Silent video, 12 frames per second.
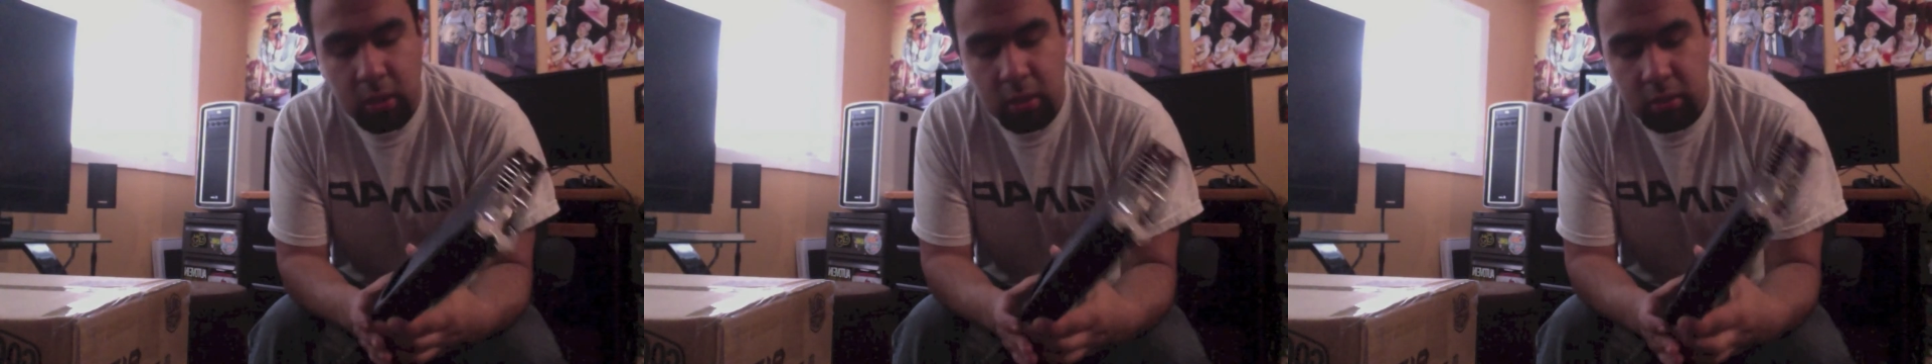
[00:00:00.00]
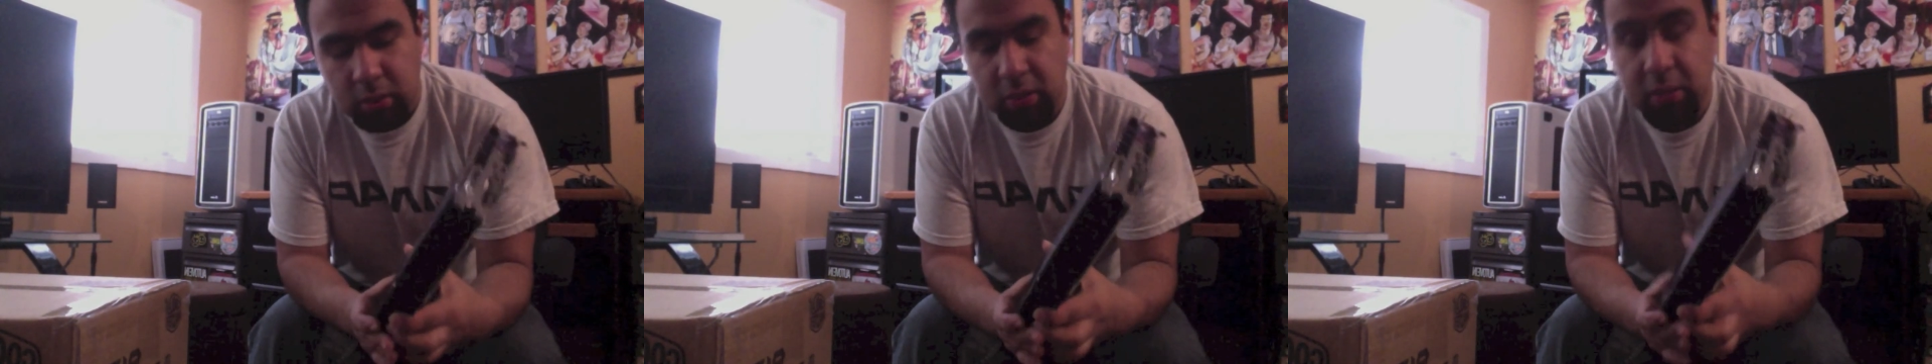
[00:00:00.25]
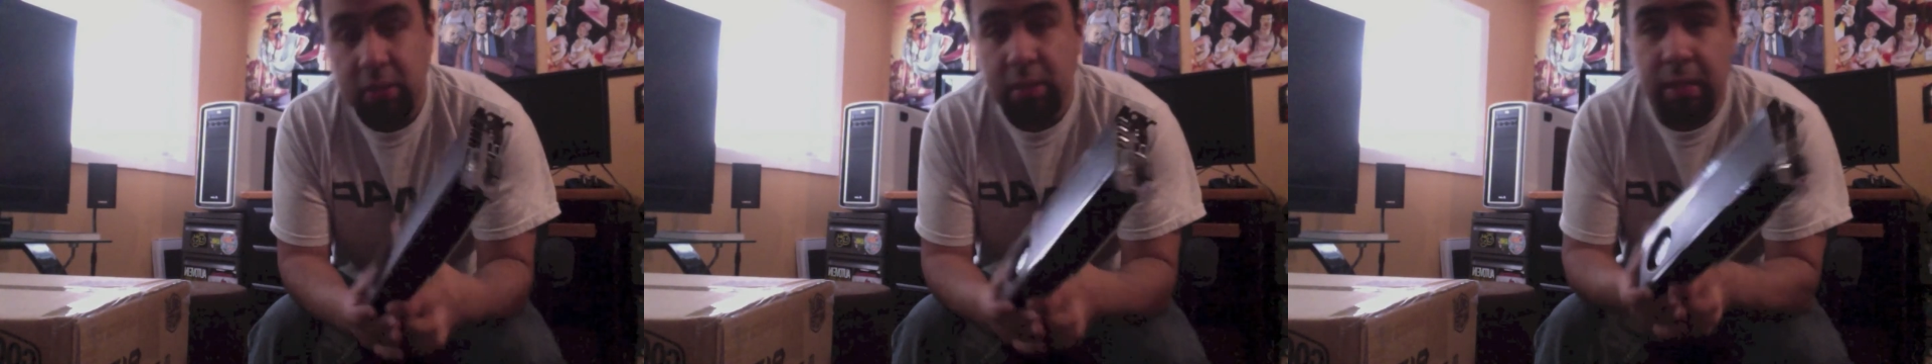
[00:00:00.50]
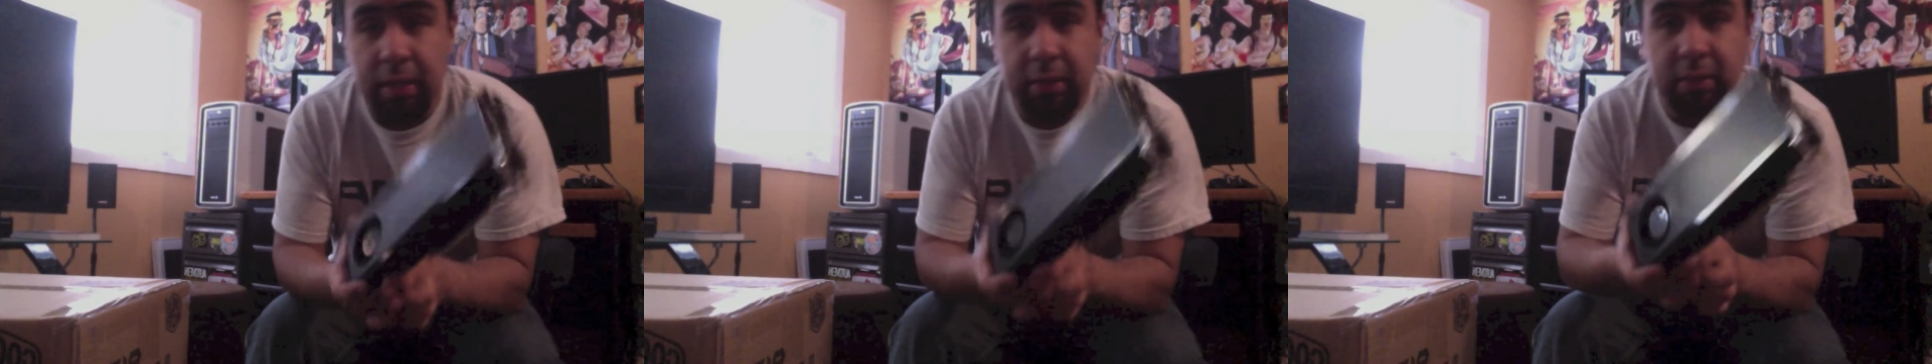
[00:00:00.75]

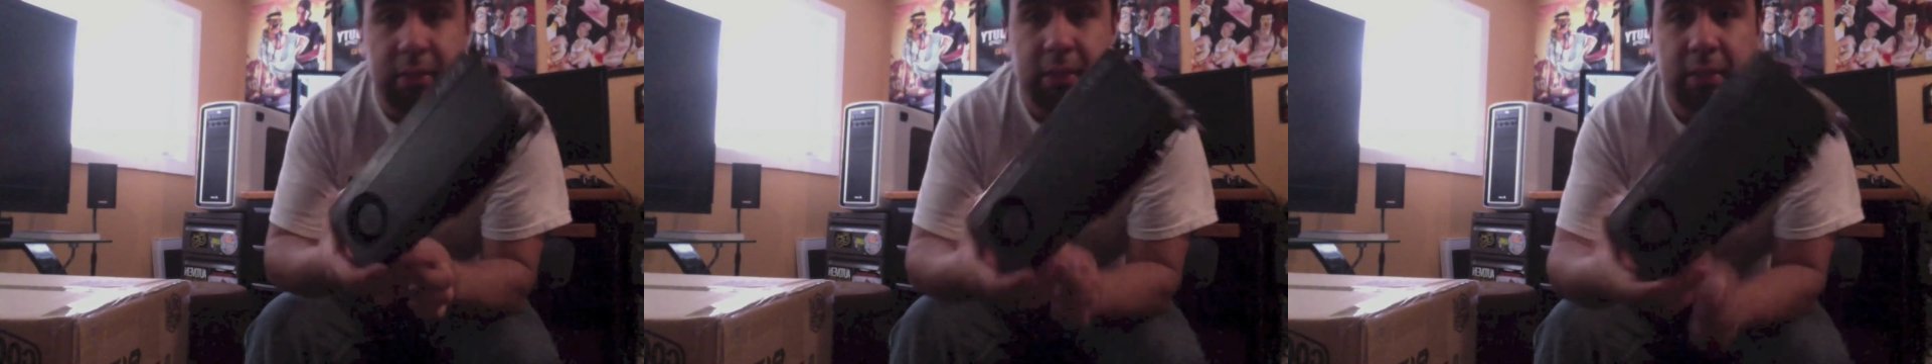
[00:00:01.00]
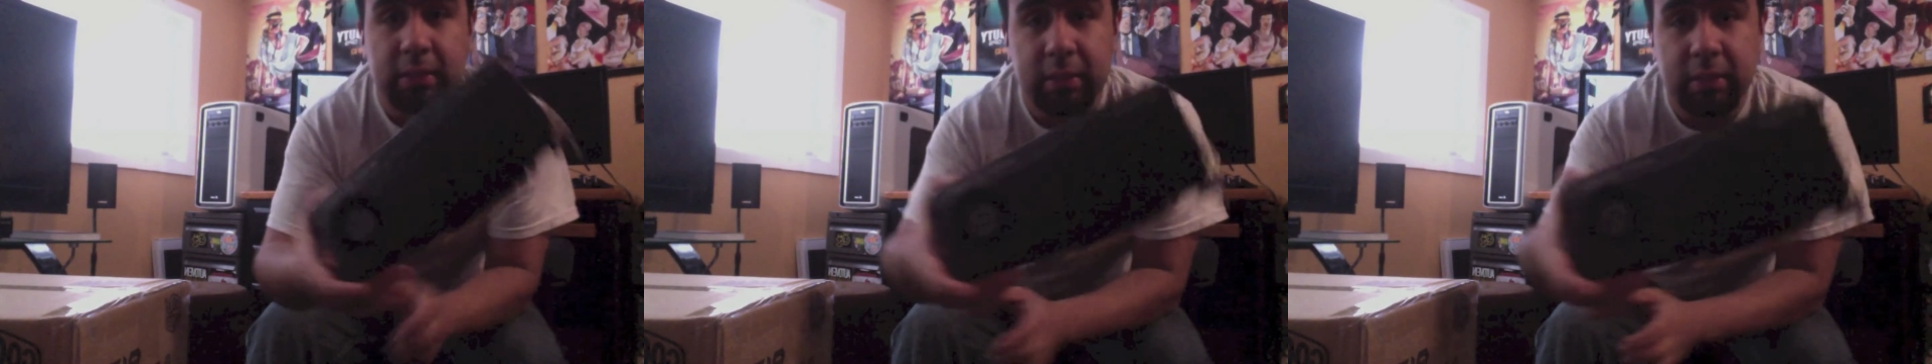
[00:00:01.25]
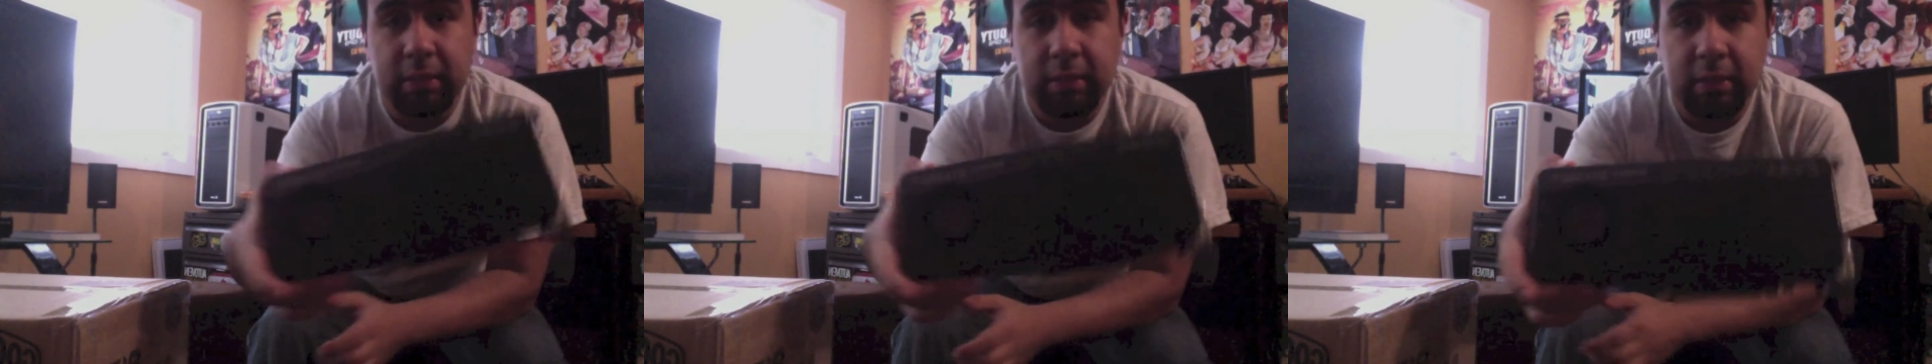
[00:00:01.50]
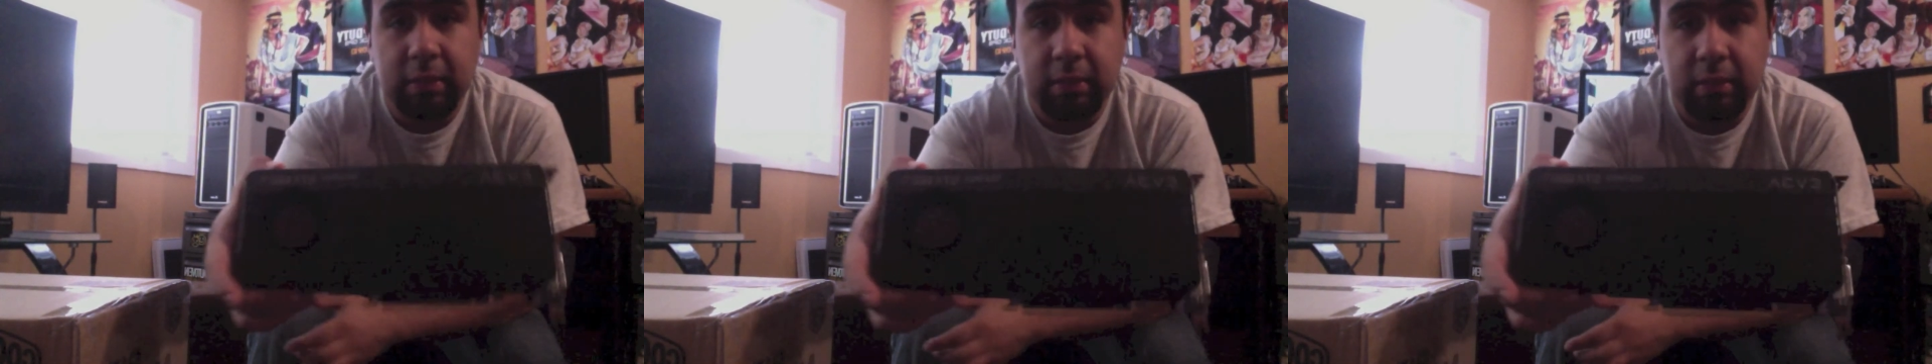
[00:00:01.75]
GTX 660
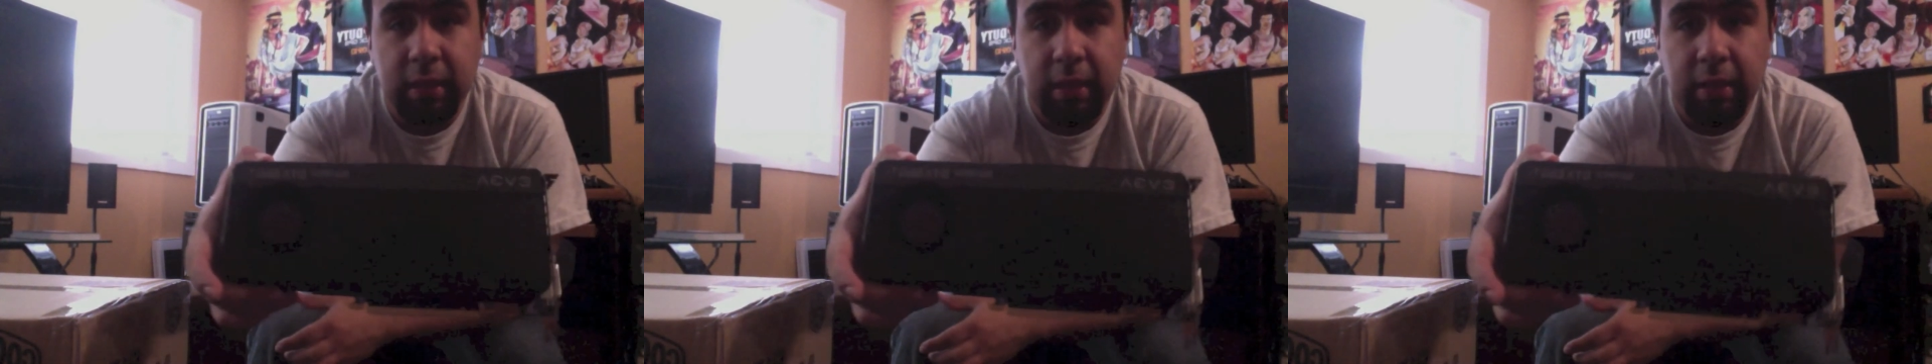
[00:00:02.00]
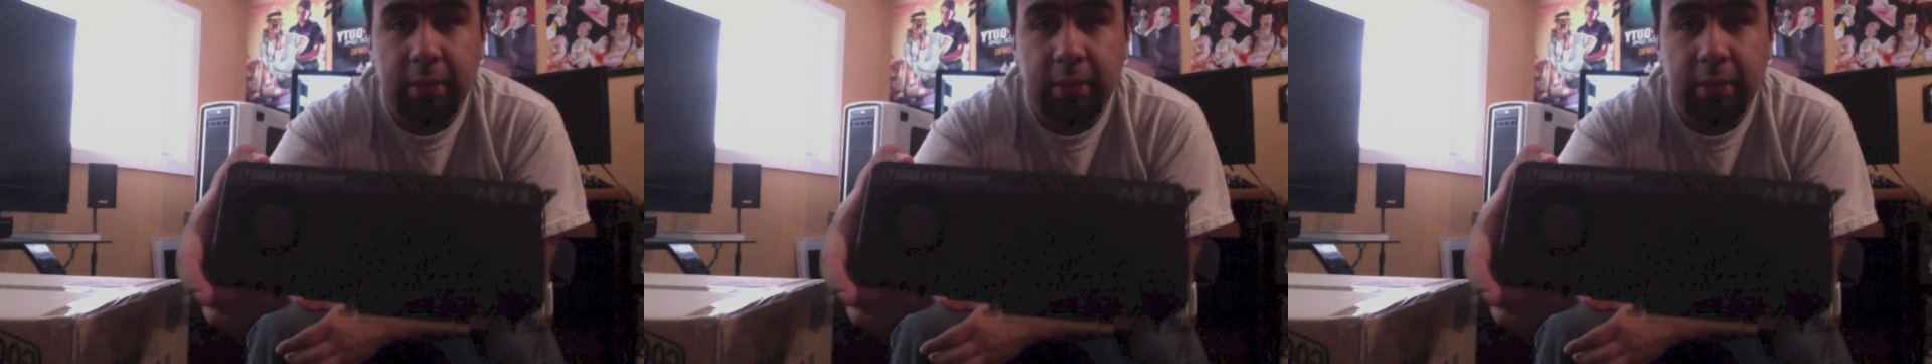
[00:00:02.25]
Ti